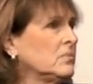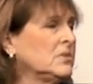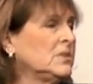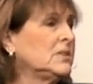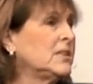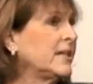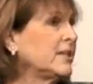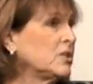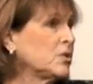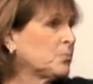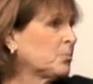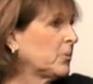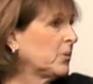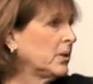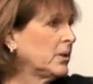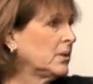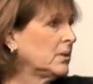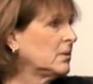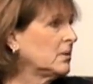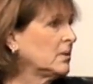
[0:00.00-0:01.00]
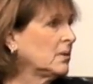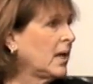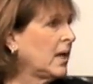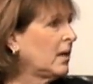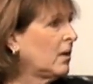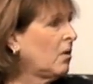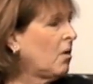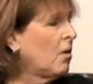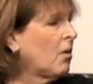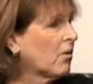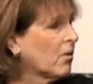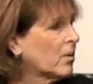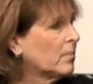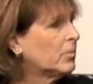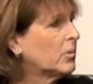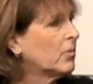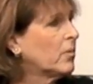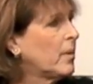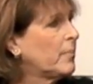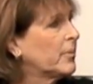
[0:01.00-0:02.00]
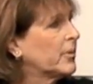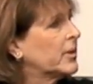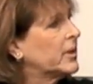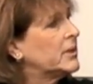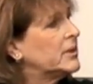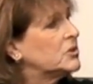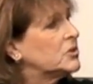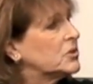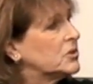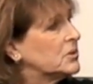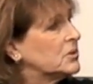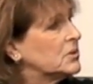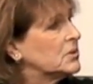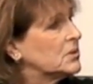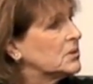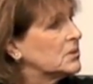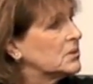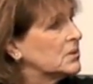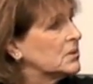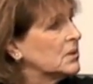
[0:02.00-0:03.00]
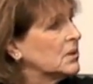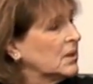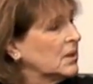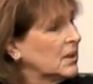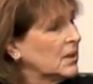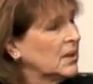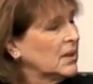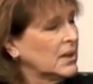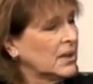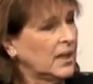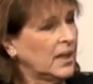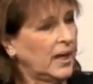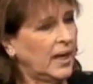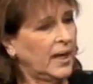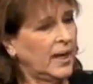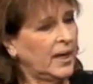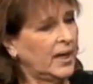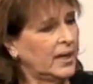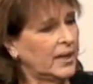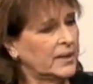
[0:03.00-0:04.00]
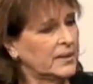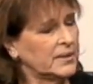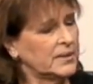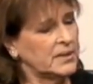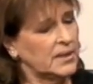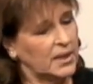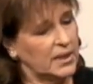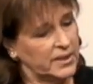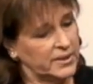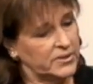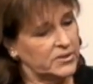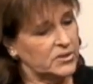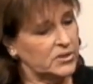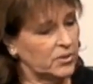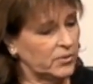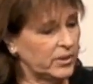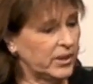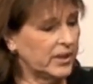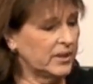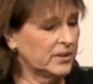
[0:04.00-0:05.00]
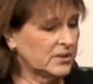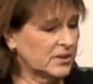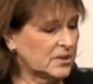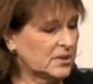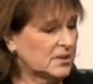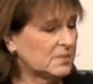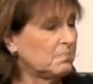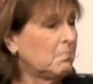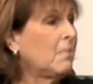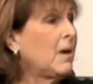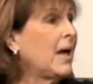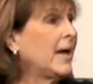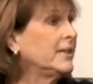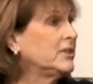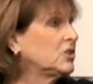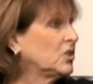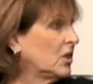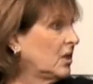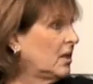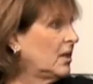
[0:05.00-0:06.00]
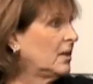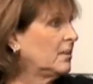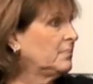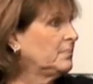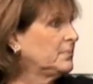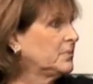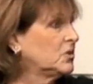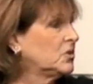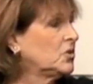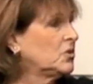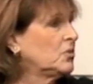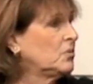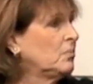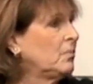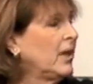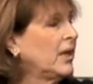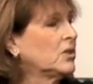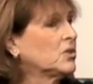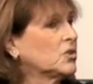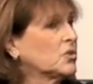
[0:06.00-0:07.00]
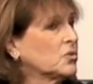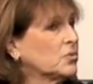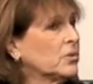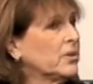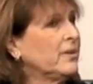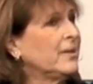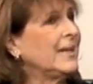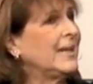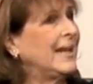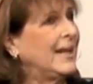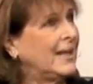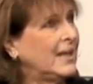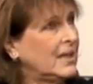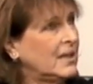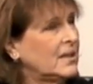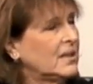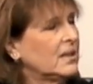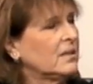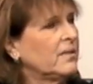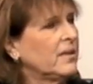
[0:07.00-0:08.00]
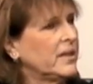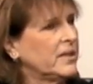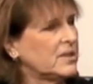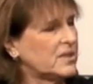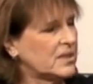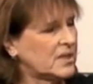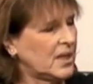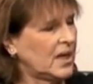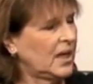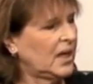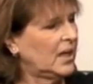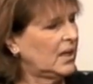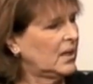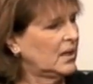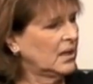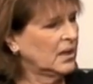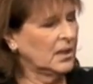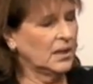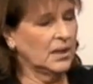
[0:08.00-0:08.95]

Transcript: desperate and horrible repercussions. And so it's my job to make sure that anything they say